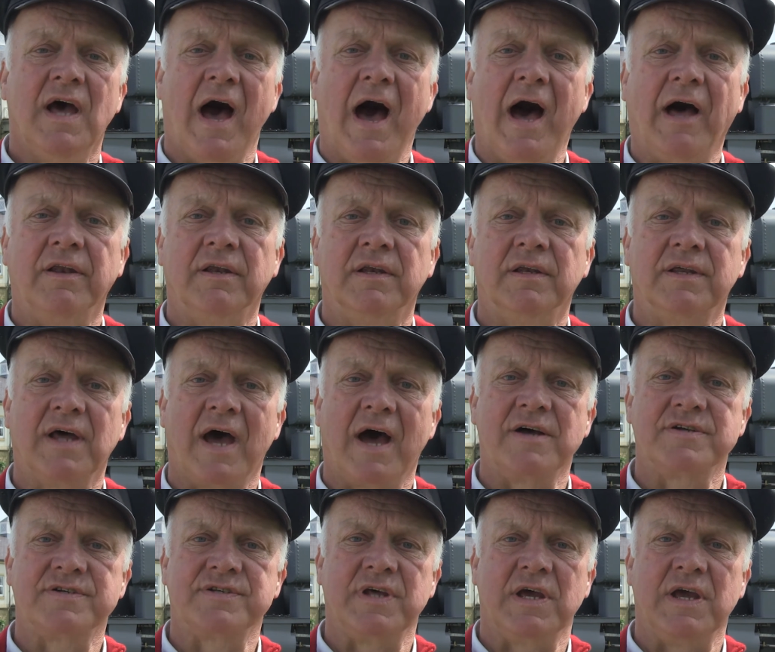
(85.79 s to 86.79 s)
and
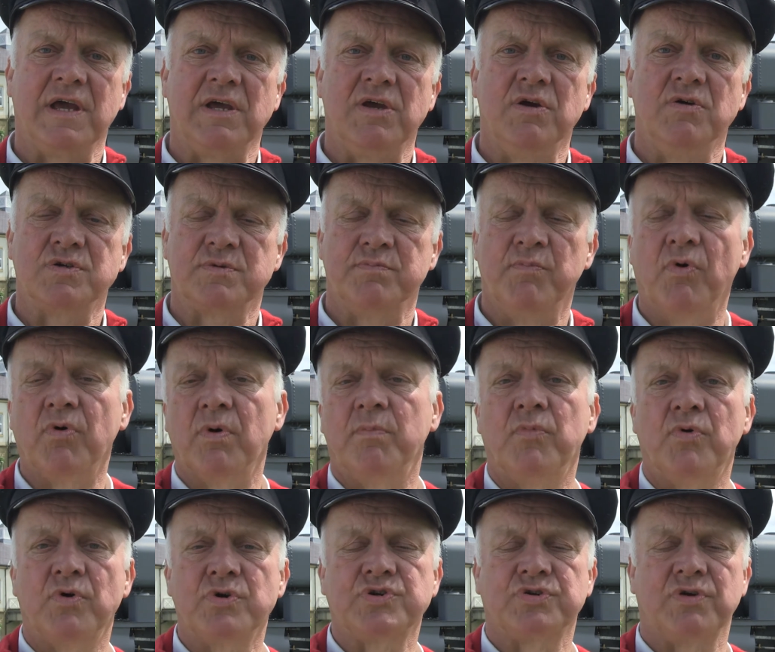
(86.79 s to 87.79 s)
as they used more and
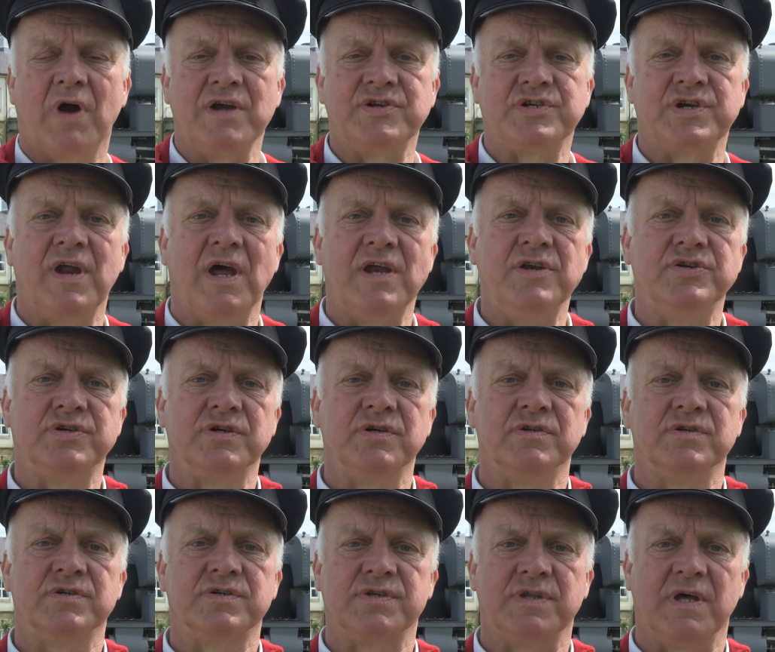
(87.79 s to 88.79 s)
more traction
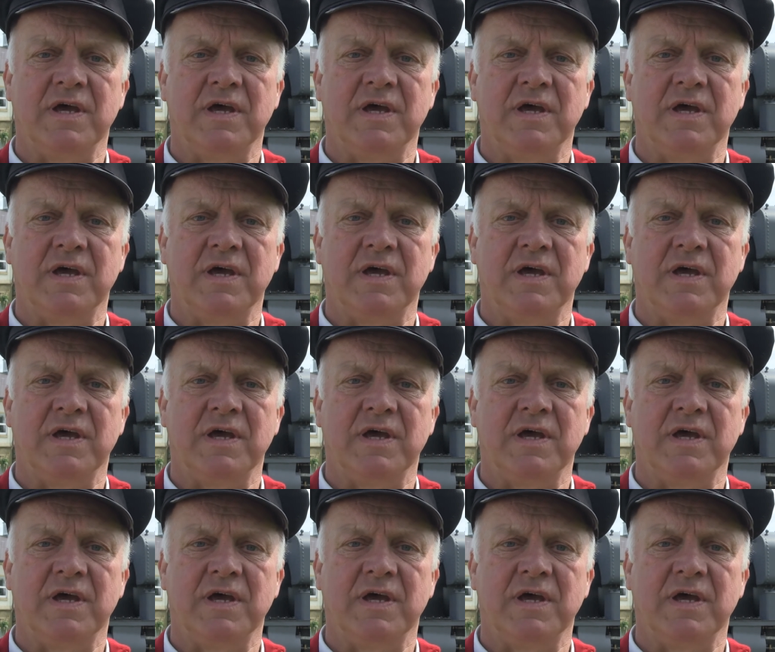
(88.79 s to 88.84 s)
engines,